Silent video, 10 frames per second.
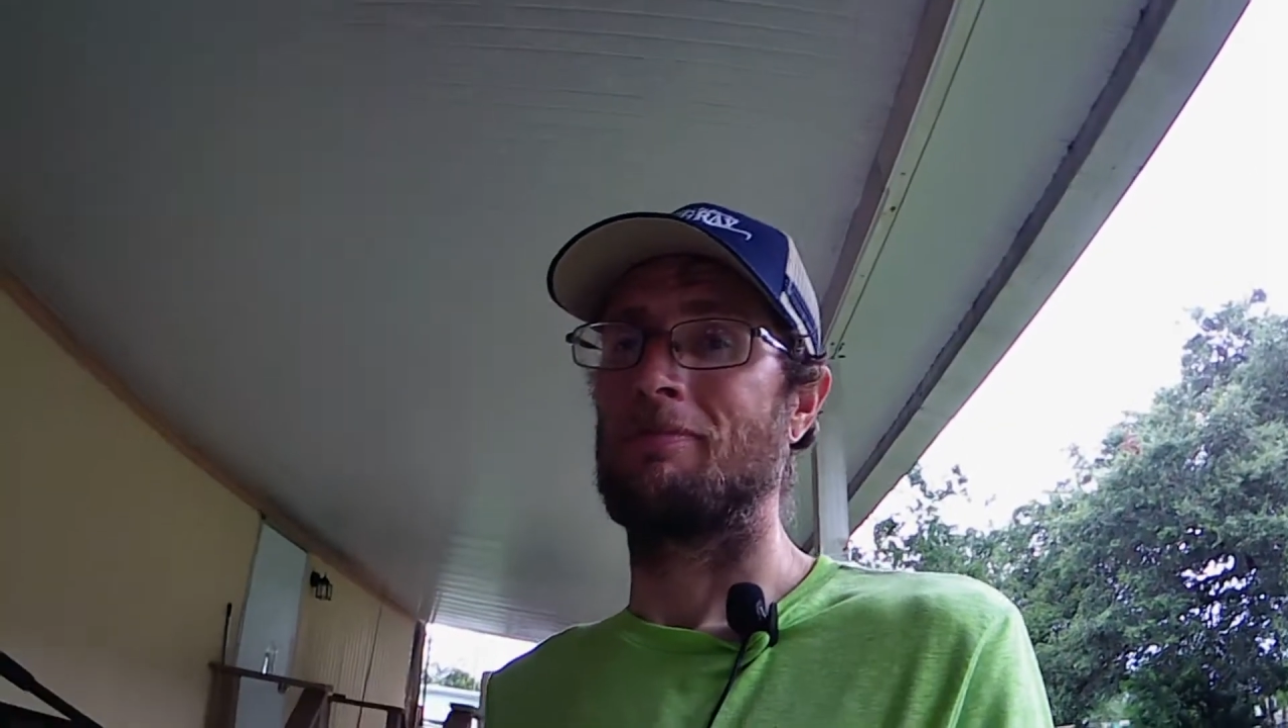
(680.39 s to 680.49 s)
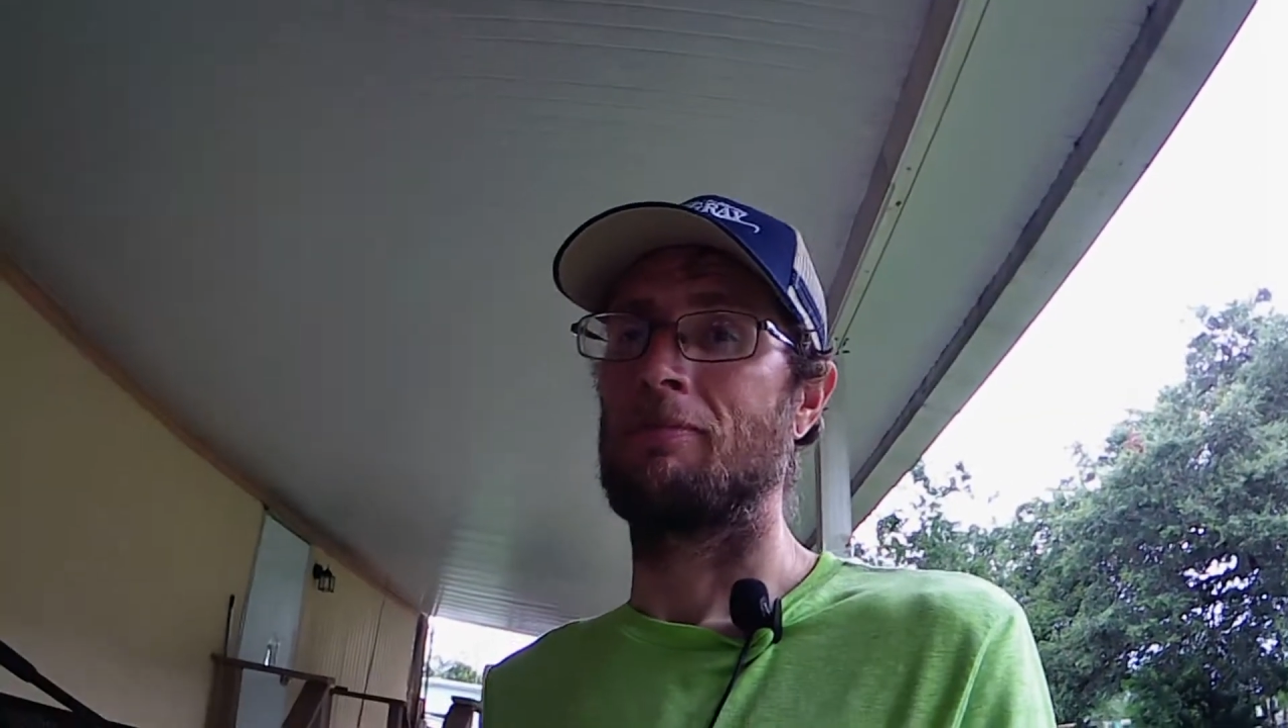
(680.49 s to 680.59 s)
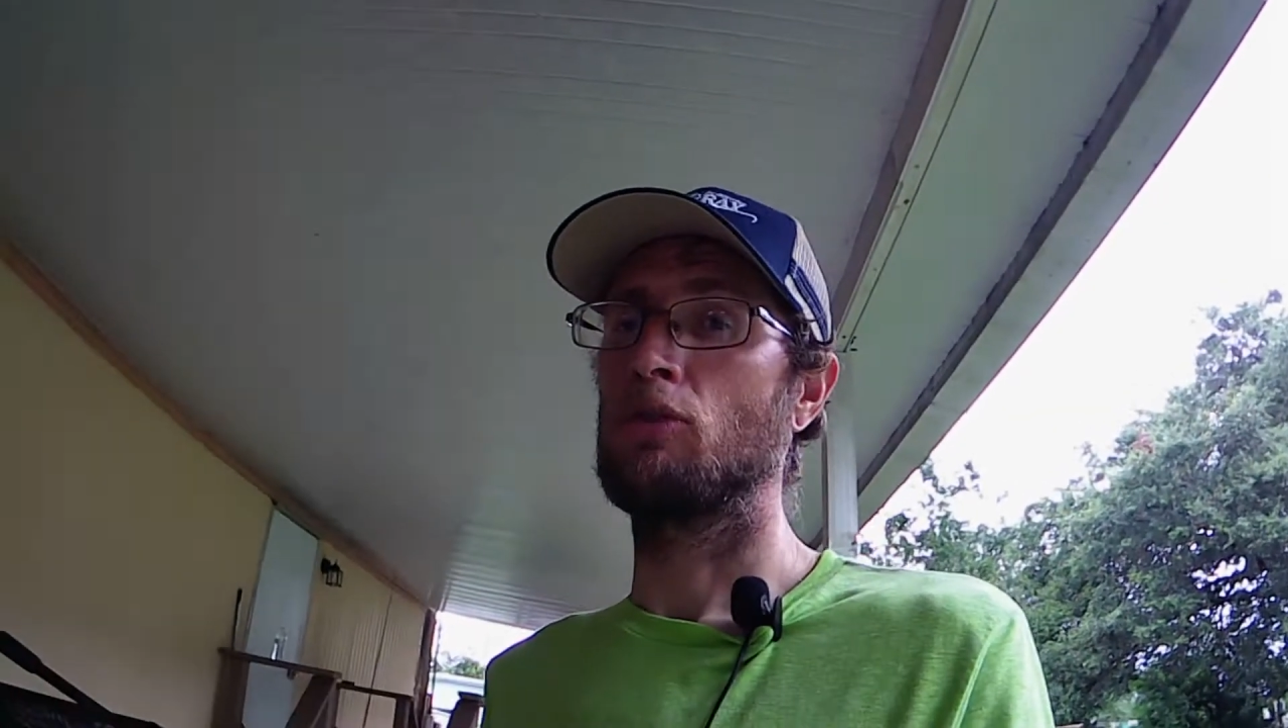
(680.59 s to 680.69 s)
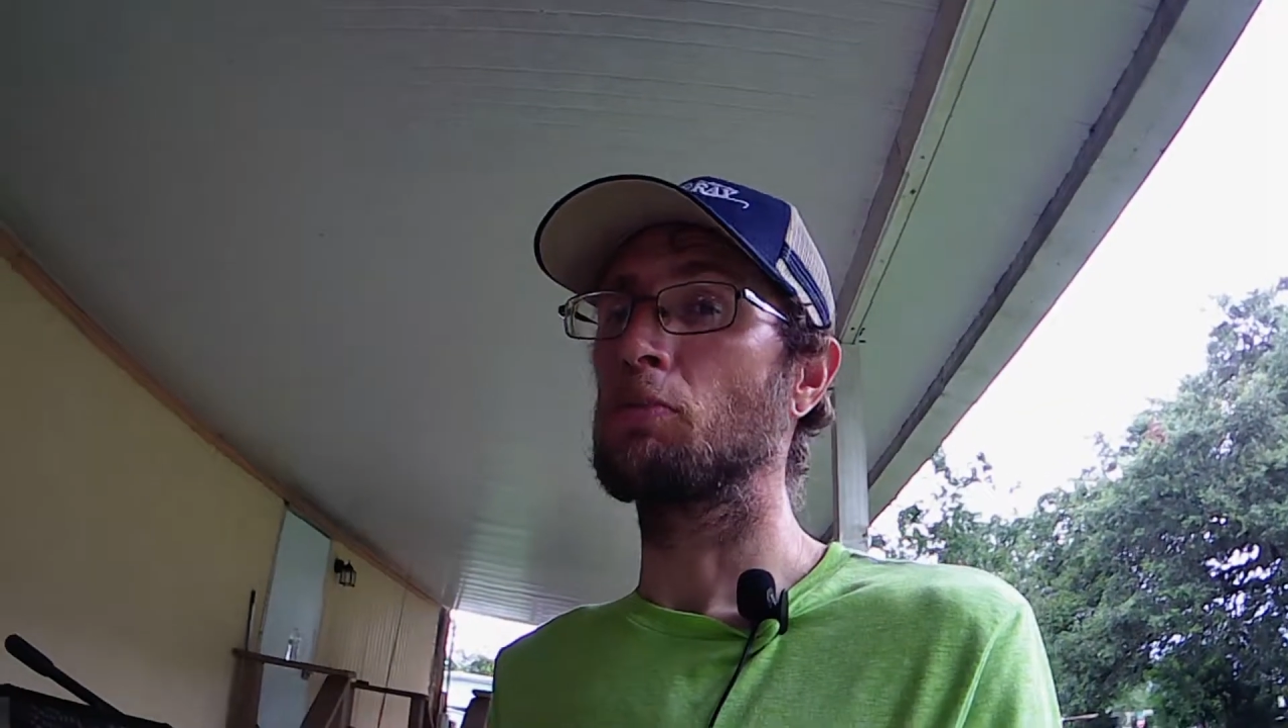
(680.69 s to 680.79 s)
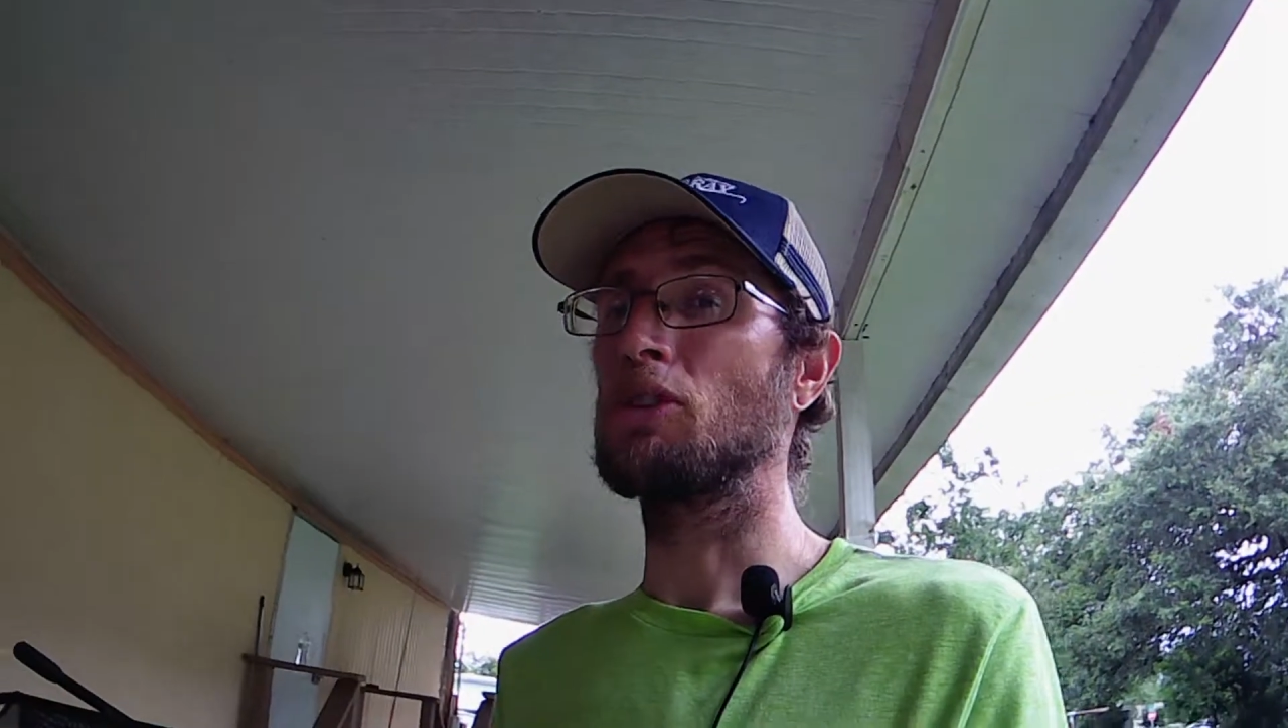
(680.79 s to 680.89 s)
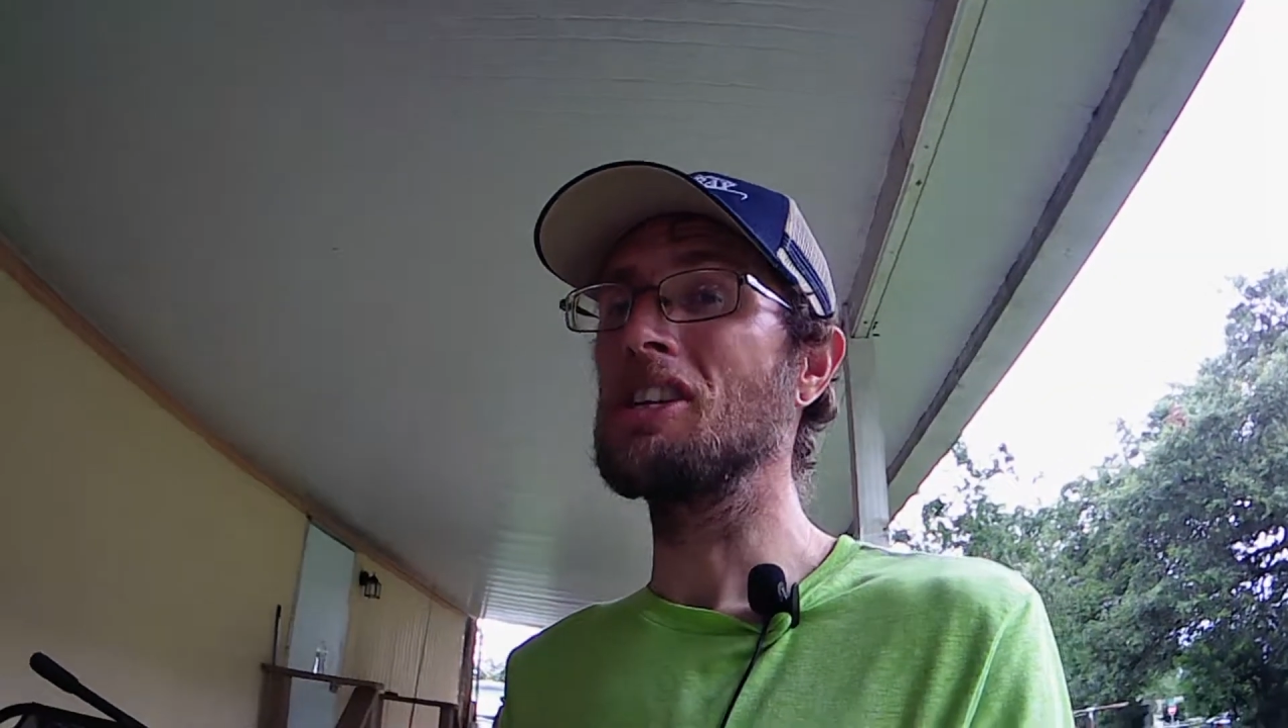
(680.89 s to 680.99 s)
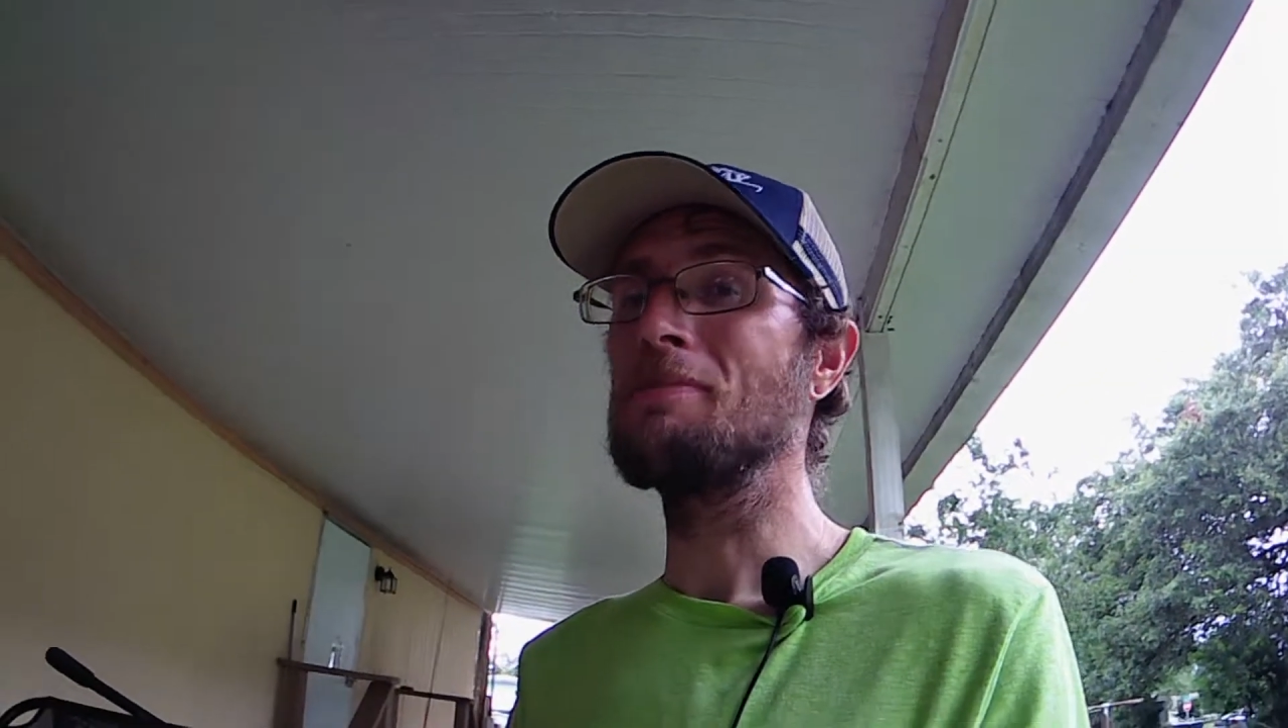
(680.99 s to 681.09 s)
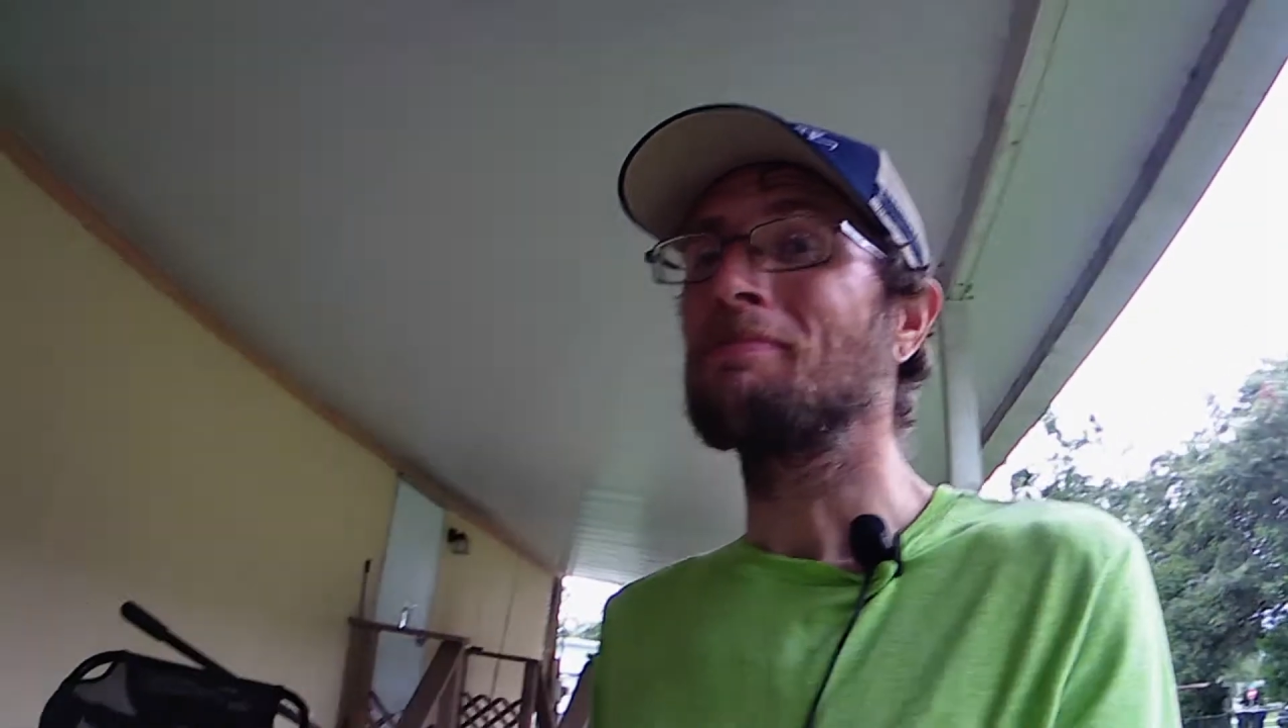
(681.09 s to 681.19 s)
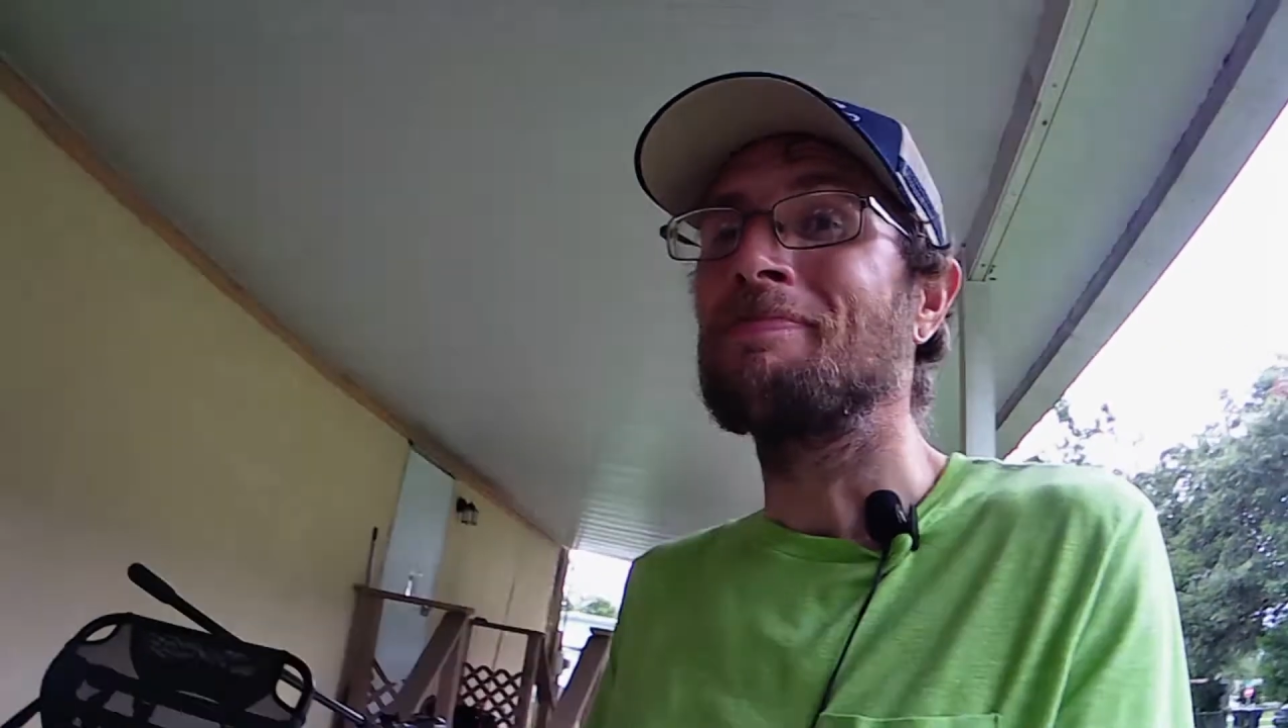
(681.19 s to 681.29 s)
Super cheap,